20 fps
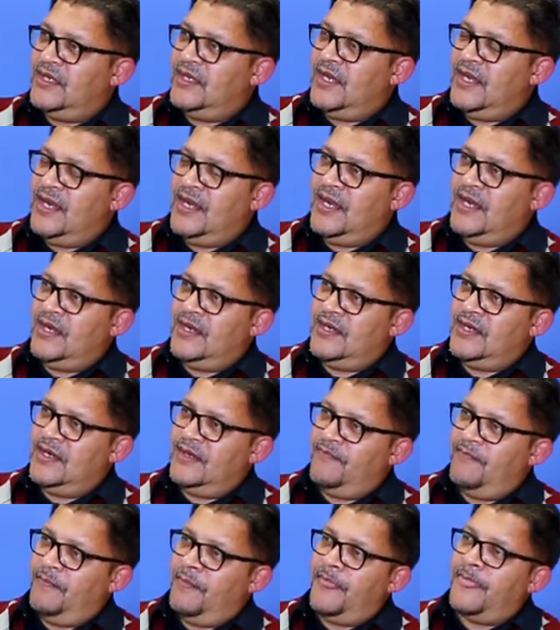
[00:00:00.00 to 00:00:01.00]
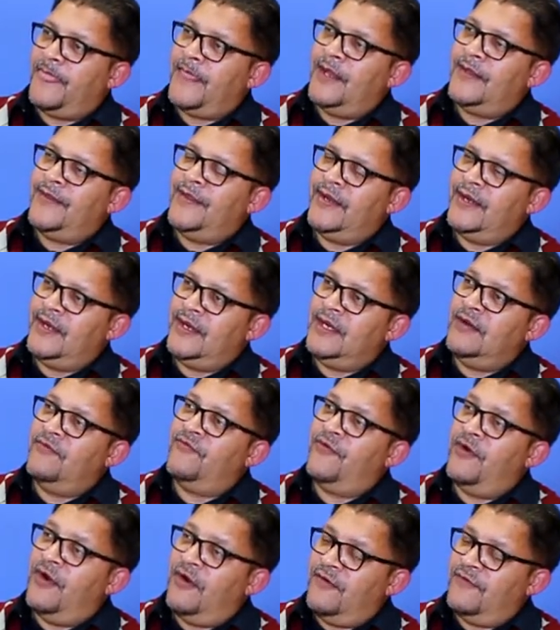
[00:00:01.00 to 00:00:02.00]
and they
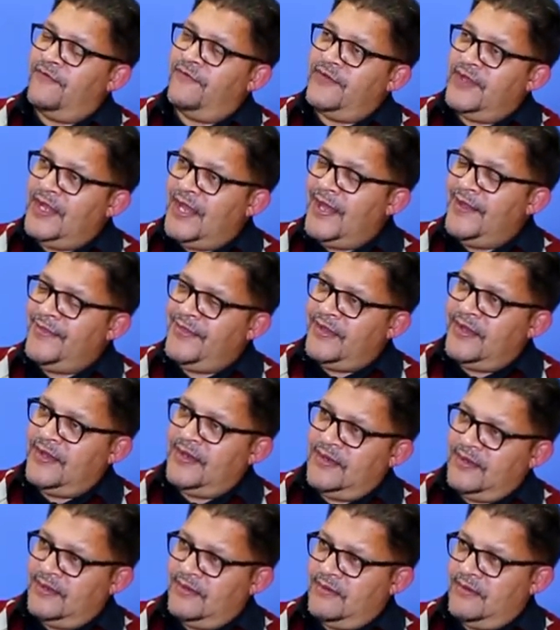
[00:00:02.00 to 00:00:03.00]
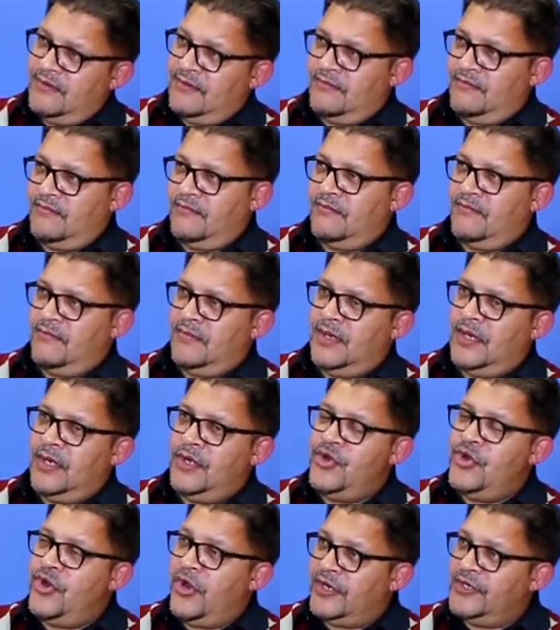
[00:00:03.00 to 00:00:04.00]
involve the other
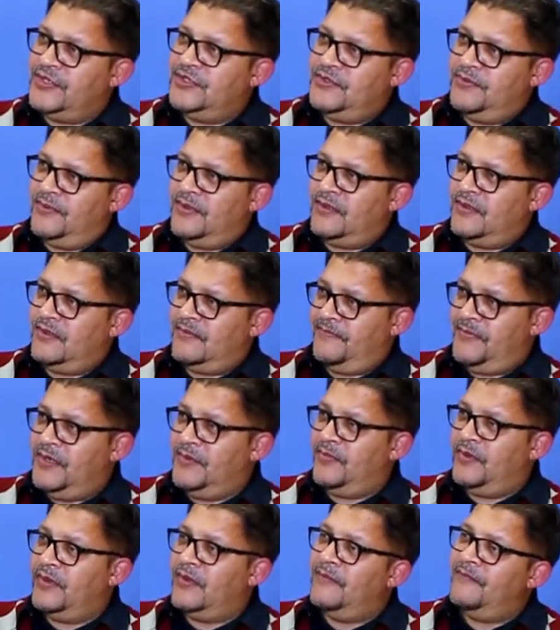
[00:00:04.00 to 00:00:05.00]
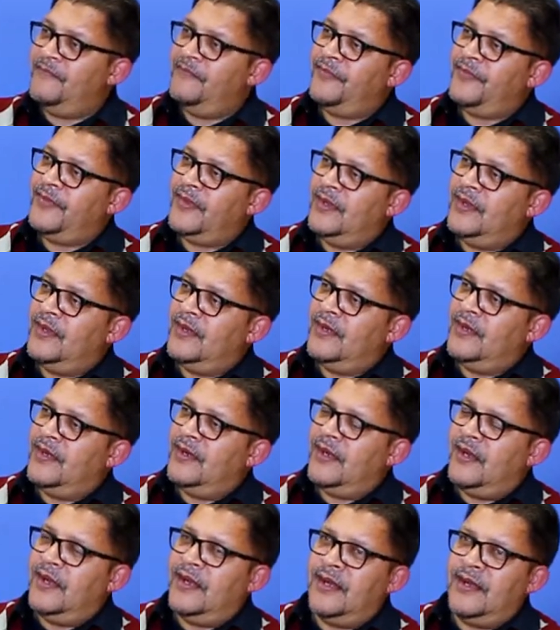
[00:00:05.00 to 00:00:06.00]
knowledgeable people
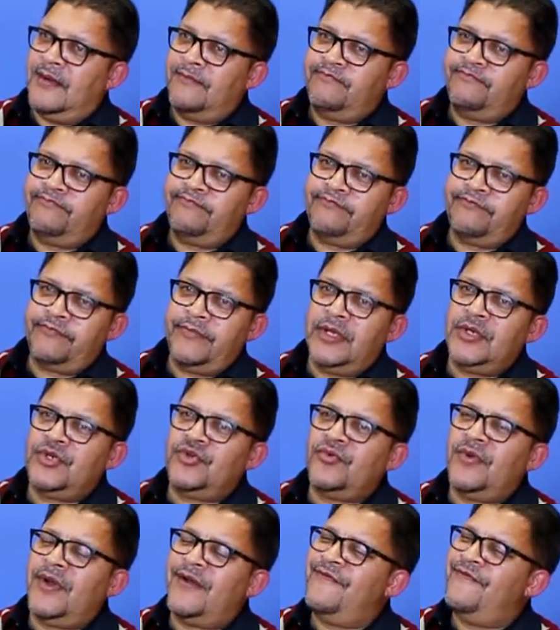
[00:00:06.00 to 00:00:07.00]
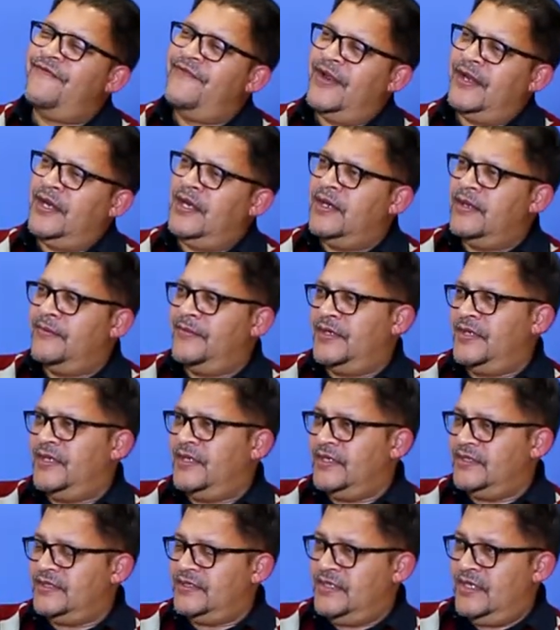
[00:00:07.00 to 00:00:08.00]
to a very limited
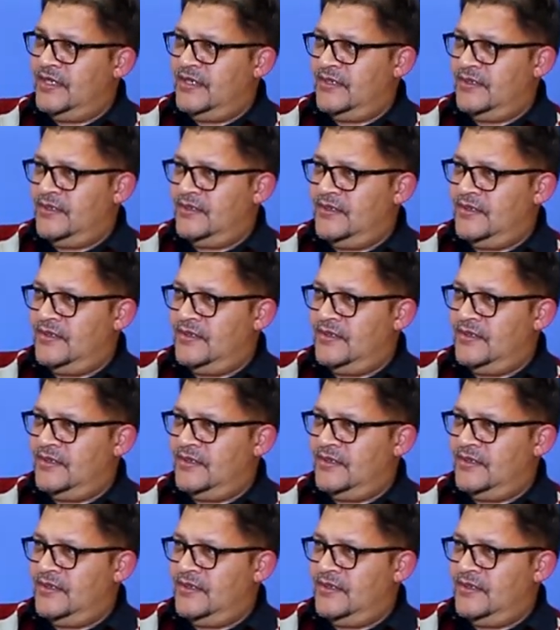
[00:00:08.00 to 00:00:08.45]
extent.